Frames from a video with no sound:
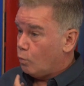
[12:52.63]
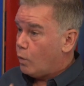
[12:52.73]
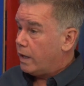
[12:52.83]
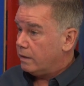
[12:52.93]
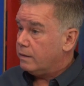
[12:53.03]

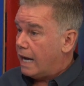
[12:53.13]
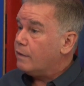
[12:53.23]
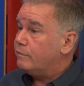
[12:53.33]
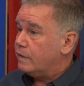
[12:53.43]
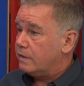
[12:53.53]
one
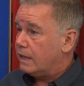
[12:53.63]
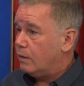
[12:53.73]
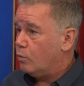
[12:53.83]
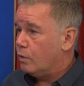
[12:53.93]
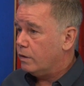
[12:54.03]
outfit that I
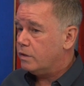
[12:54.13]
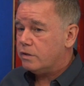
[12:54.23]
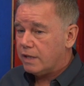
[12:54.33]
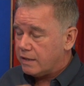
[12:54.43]
wore, just to